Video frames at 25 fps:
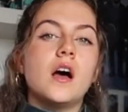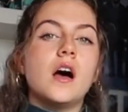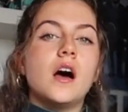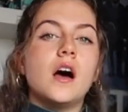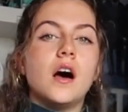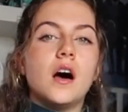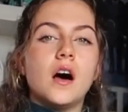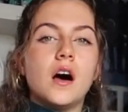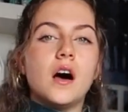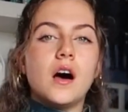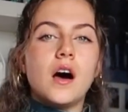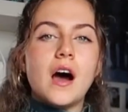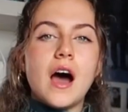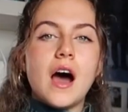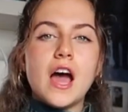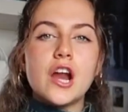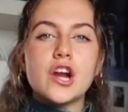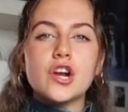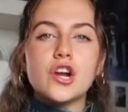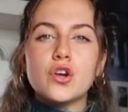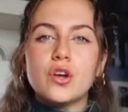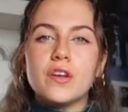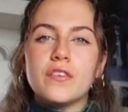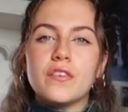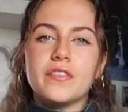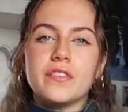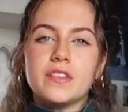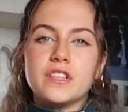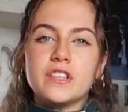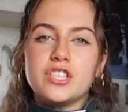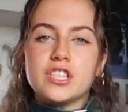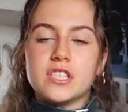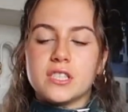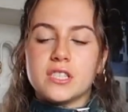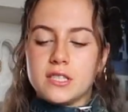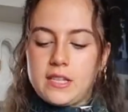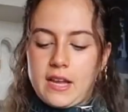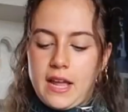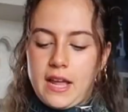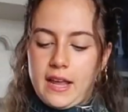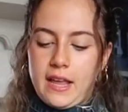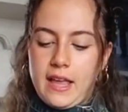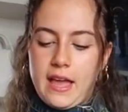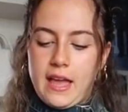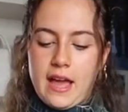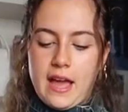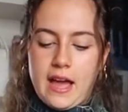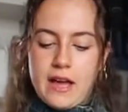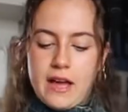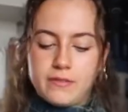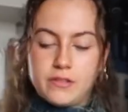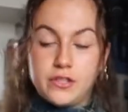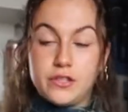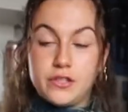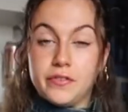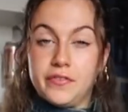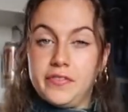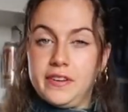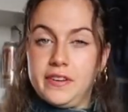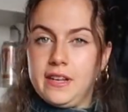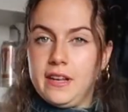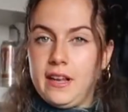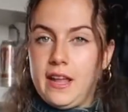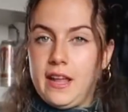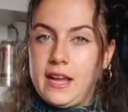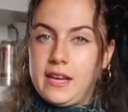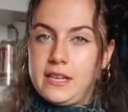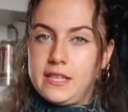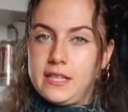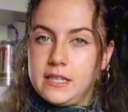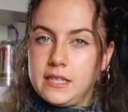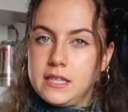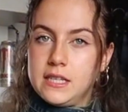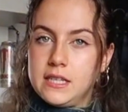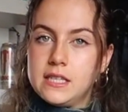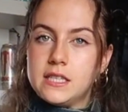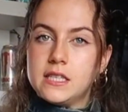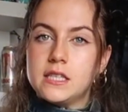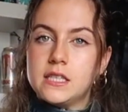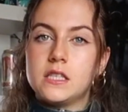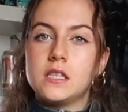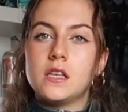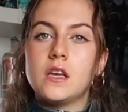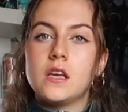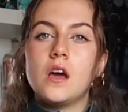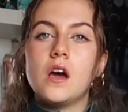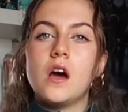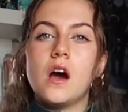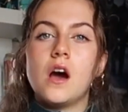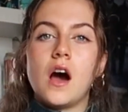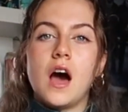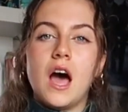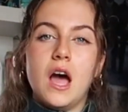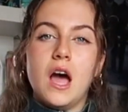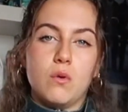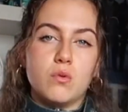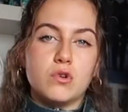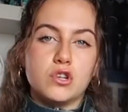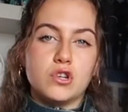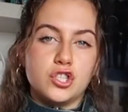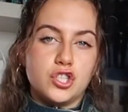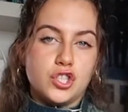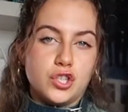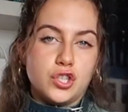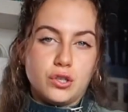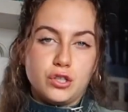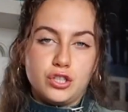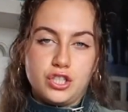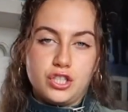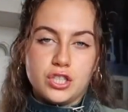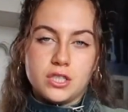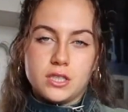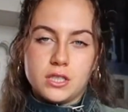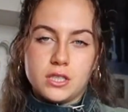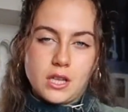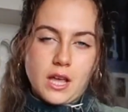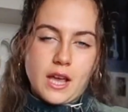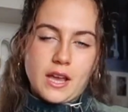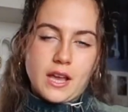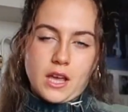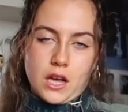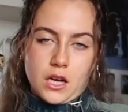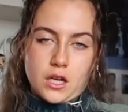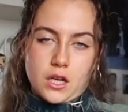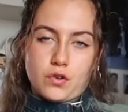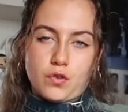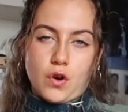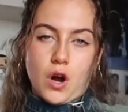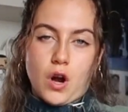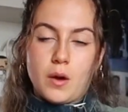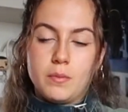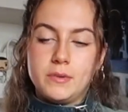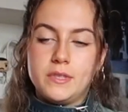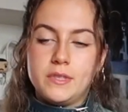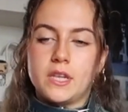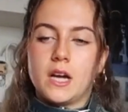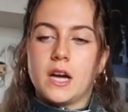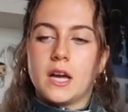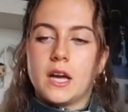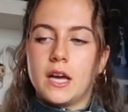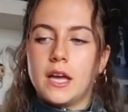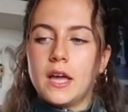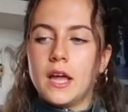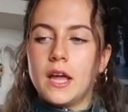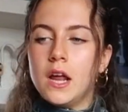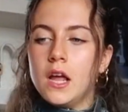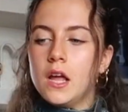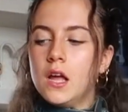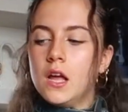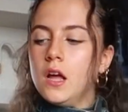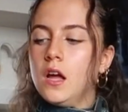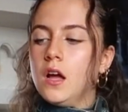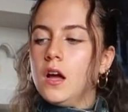I don't know if it just like have to fit like this. I want you just like a crop jacket.